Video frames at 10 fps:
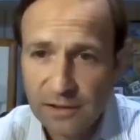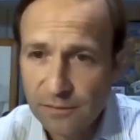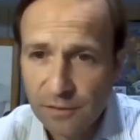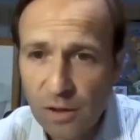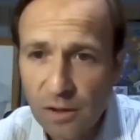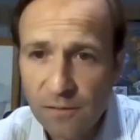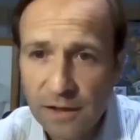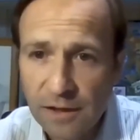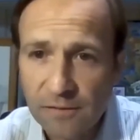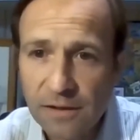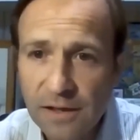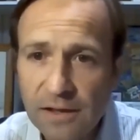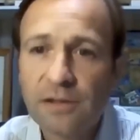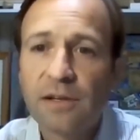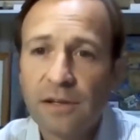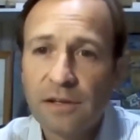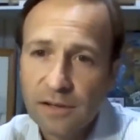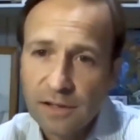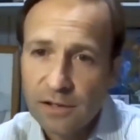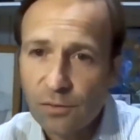because they have a qualifying event.